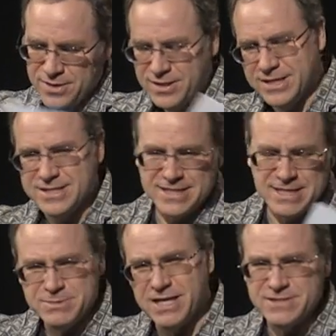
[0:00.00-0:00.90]
Because, like,
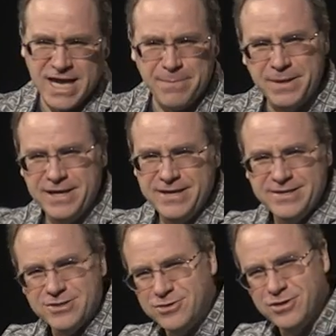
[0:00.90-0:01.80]
some stuff's
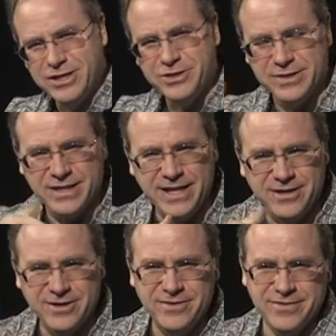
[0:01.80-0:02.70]
happening earlier and
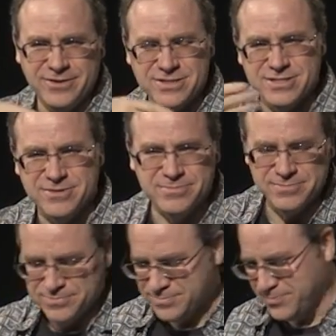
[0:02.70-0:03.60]
later, and there's some
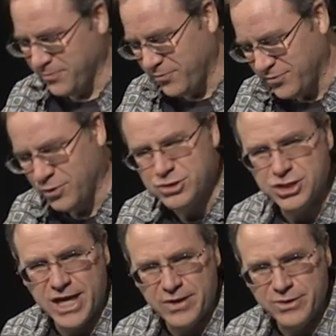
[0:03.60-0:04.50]

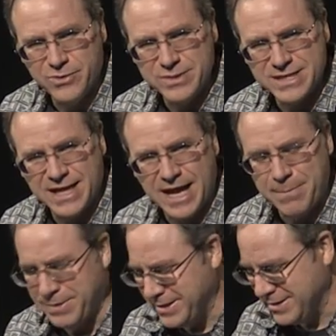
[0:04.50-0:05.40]
foreshadowing of what's going to
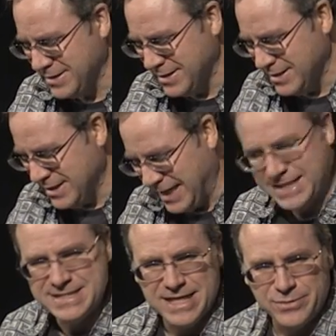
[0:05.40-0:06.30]
happen, et
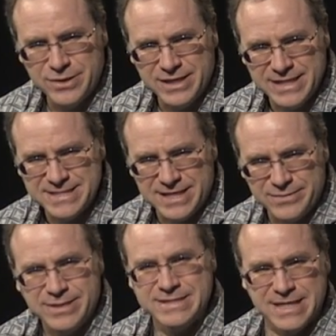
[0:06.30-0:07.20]
cetera, et
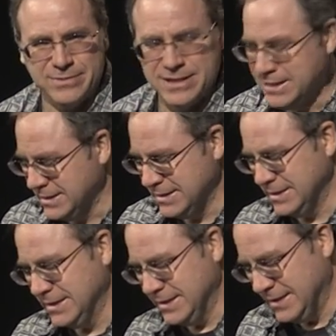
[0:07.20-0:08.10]
cetera, et cetera.
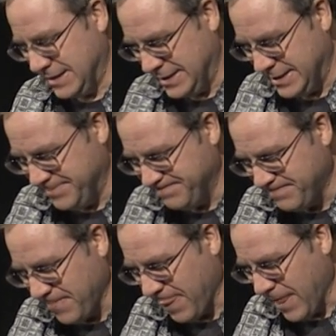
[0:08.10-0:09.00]

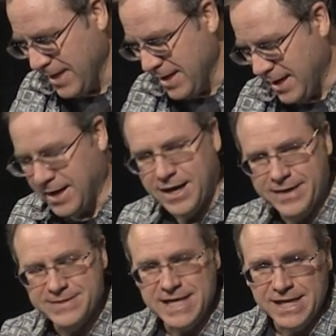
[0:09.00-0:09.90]

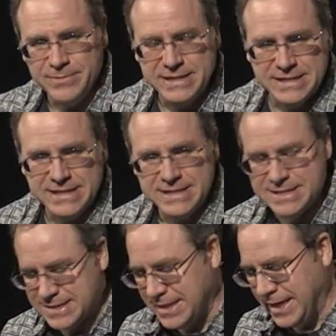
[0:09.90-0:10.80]
And the second reason
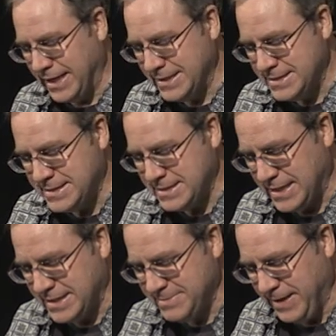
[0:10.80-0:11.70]
is,
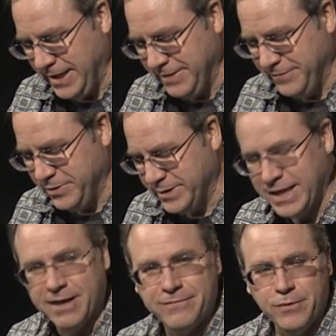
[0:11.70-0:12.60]
as many of you in
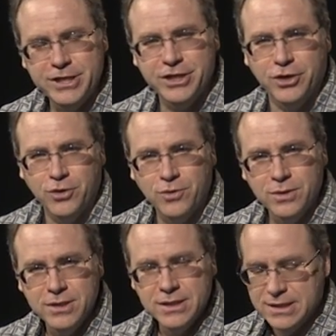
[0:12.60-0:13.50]
California know,
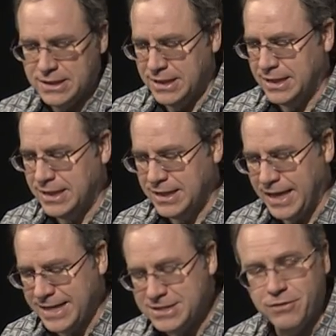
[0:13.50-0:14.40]

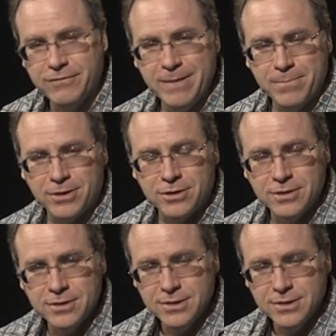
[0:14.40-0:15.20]
last November,